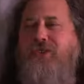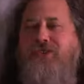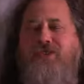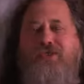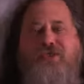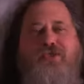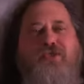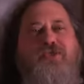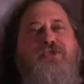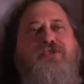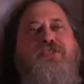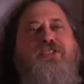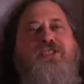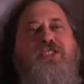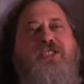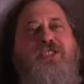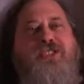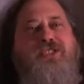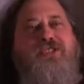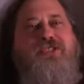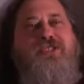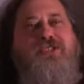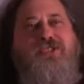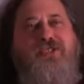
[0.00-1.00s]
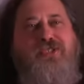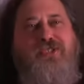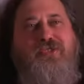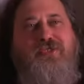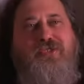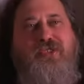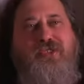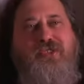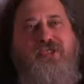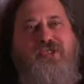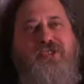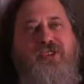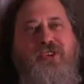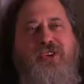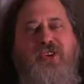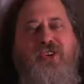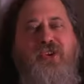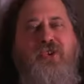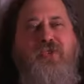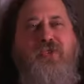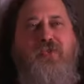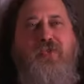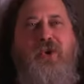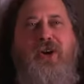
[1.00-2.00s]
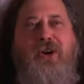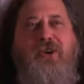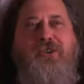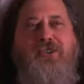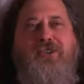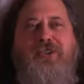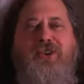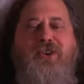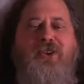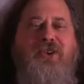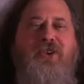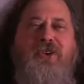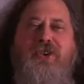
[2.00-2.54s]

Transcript: use his service. Well,